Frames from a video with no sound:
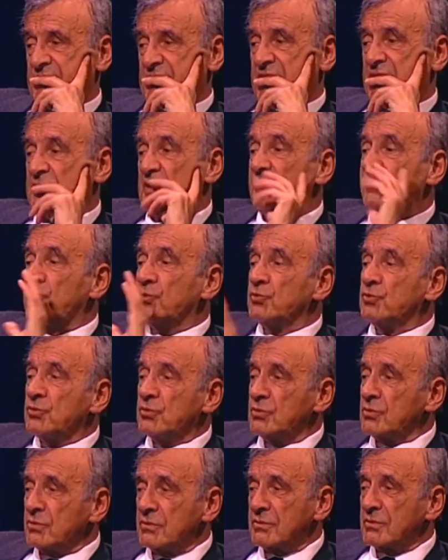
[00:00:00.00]
But if you
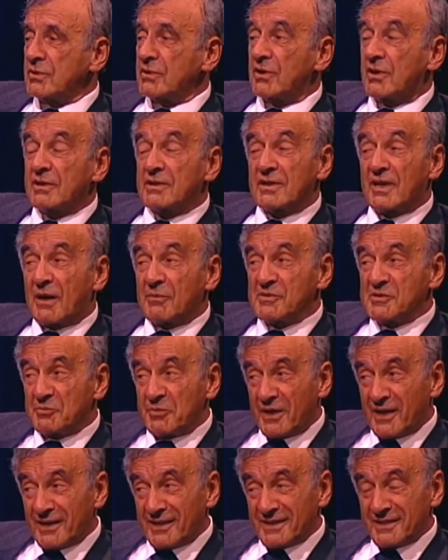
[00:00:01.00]
do, God comes
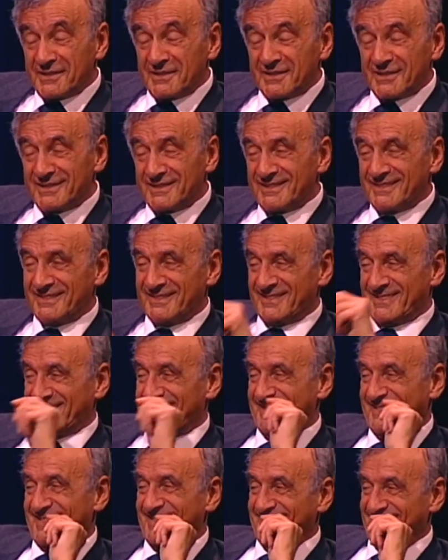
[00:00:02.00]
back and,
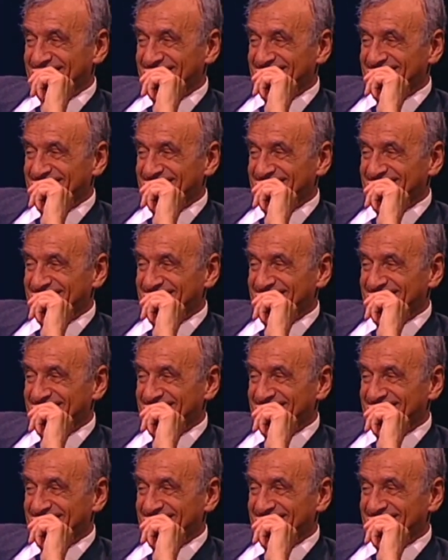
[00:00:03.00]
you know.